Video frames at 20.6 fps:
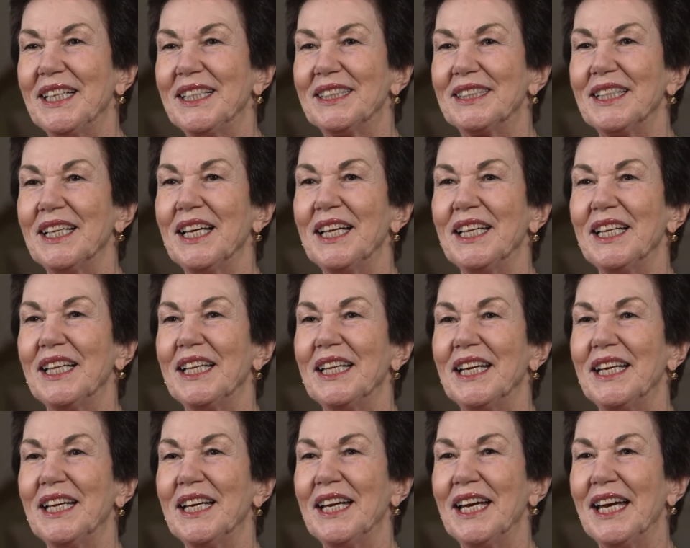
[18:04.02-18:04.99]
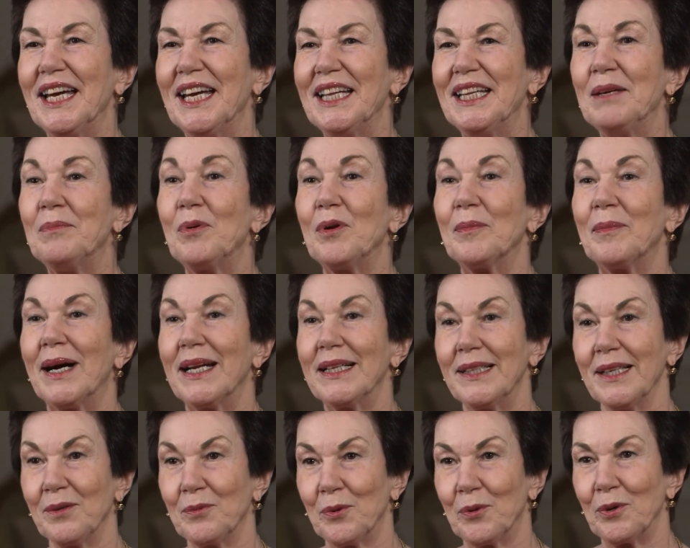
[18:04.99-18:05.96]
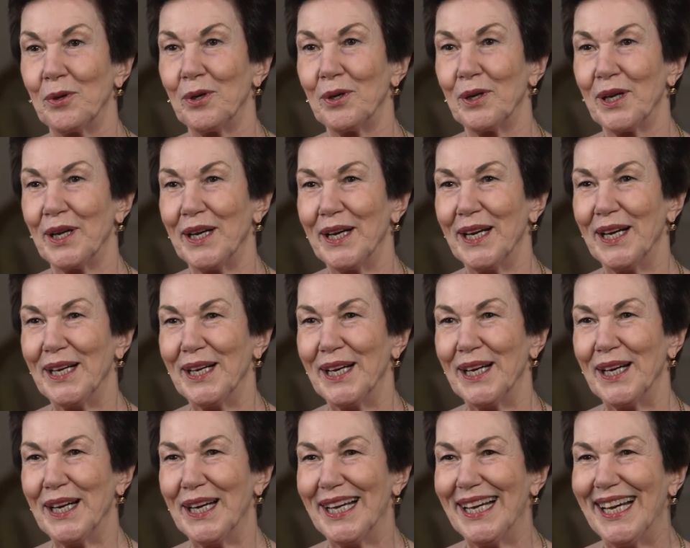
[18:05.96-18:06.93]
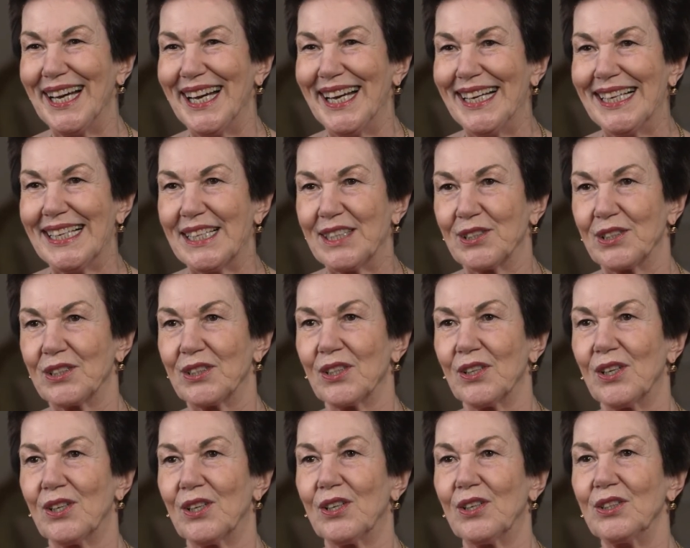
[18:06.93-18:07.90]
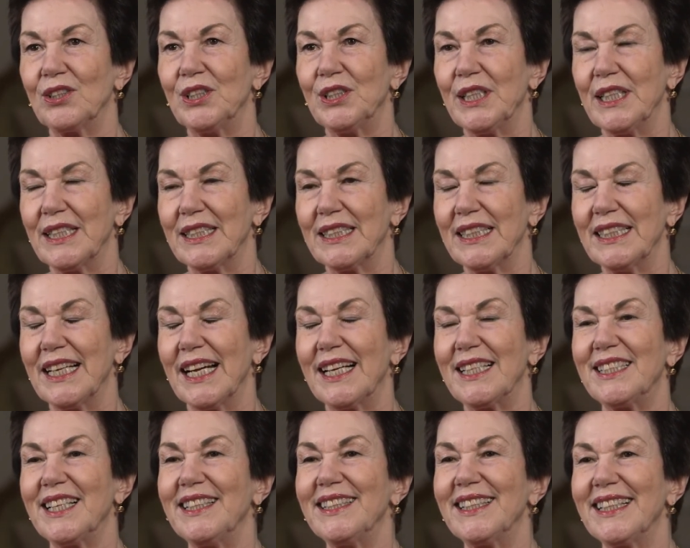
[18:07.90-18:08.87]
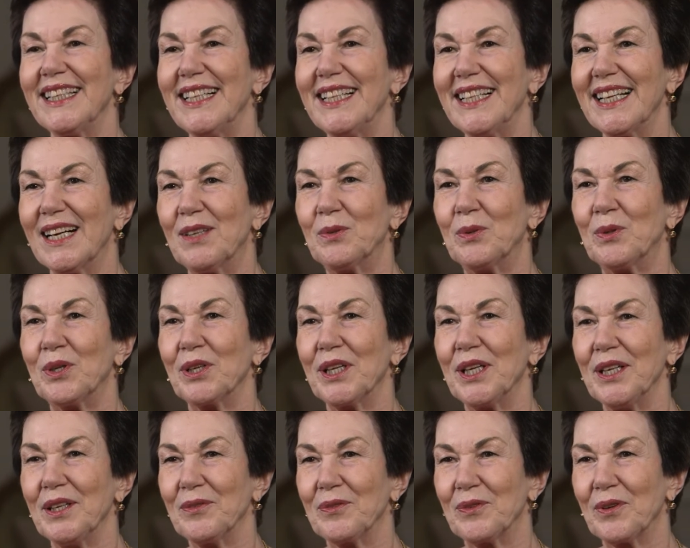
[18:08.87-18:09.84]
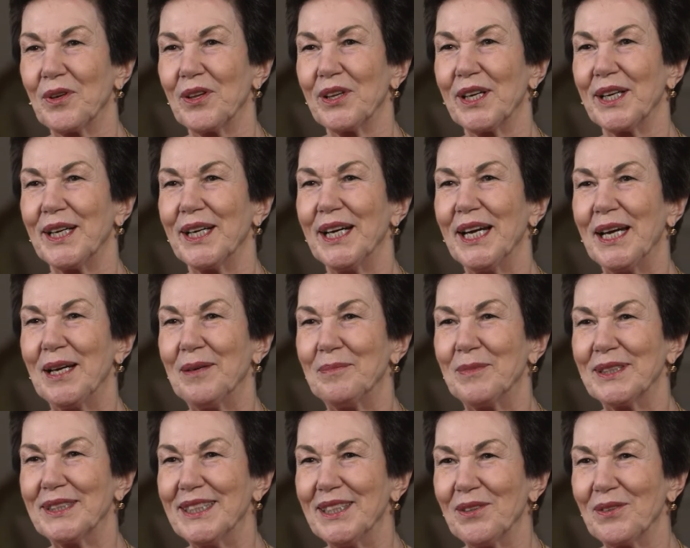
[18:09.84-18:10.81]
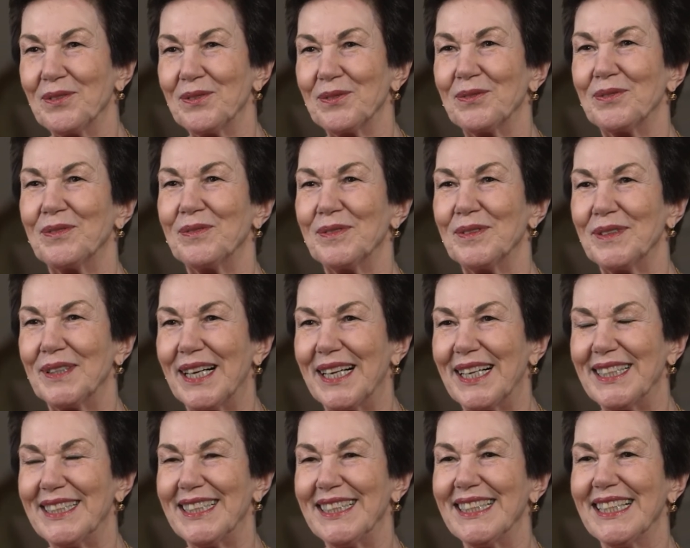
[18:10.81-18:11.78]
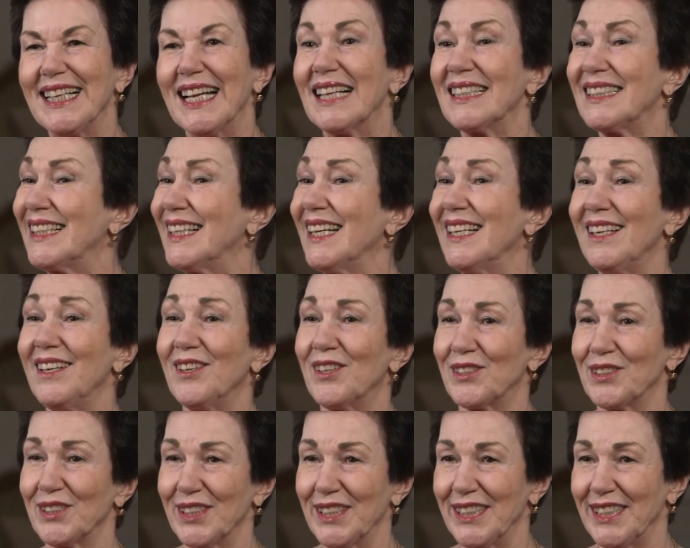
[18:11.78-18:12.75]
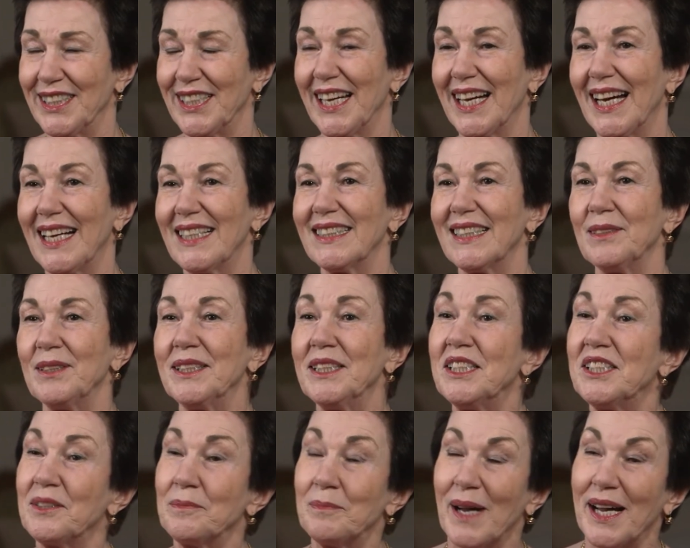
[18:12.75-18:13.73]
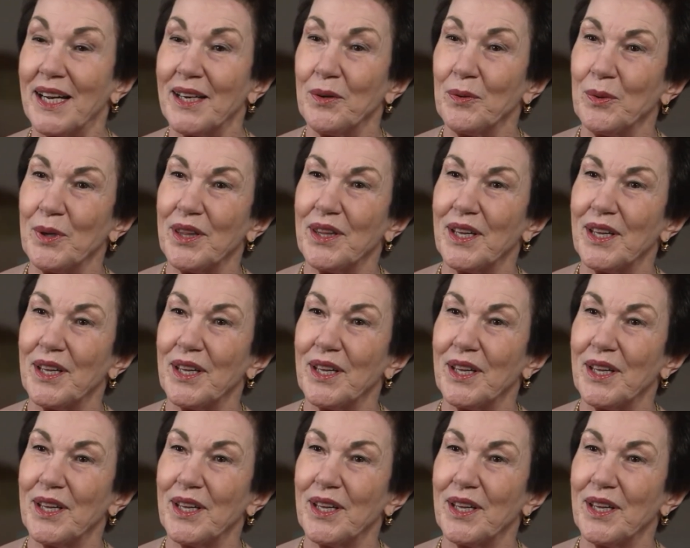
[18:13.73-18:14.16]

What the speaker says: is in the diplomatic world. So she's in Argentina working for the embassy of Argentina. 10 years she has. She's married with